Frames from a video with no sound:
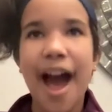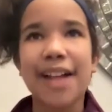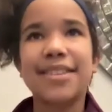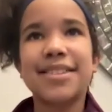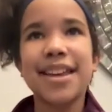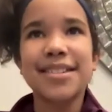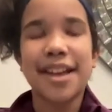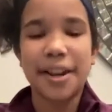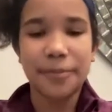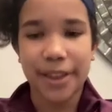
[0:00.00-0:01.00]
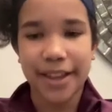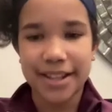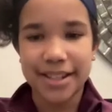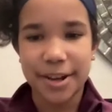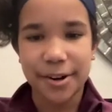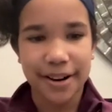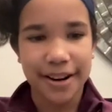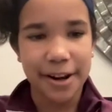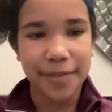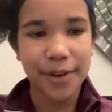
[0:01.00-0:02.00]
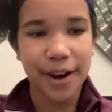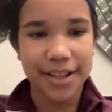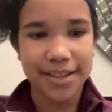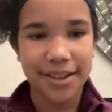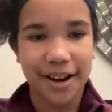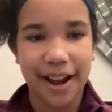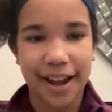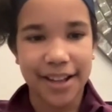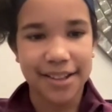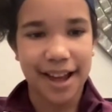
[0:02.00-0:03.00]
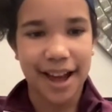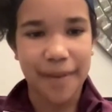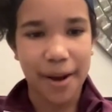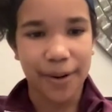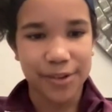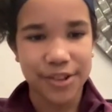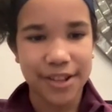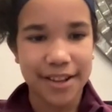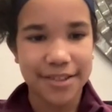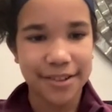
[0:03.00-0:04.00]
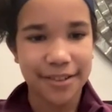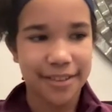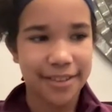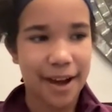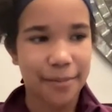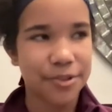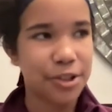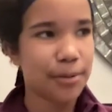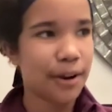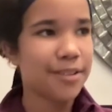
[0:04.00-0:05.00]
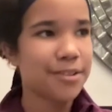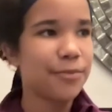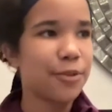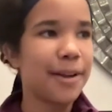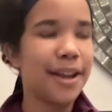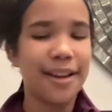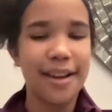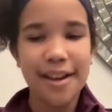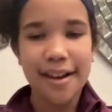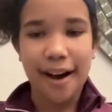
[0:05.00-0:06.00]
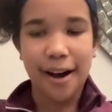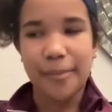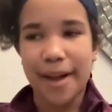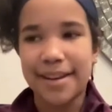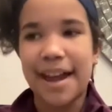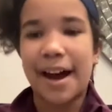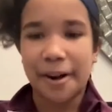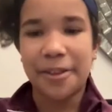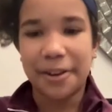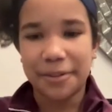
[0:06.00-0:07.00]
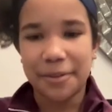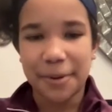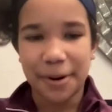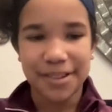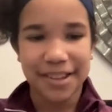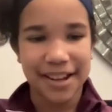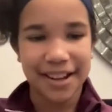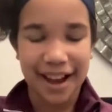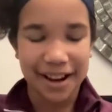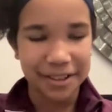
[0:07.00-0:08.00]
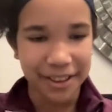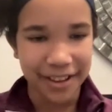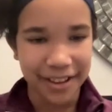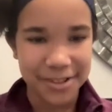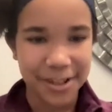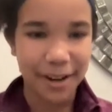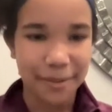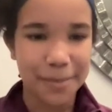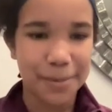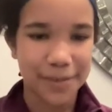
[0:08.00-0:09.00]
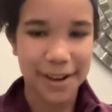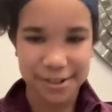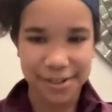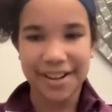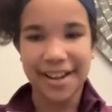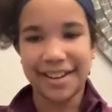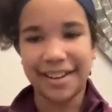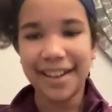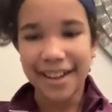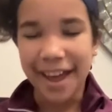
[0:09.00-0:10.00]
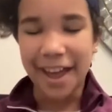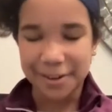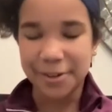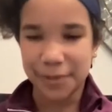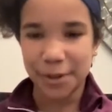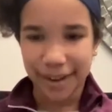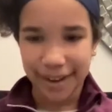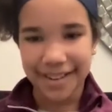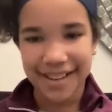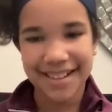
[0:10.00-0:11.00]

At 6, I didn't really consider an interview. I just thought I get to have my questions answered, and that was super awesome for me. Mm-hmm. And now I think of it more as like actually like a job and a profession and interviewing.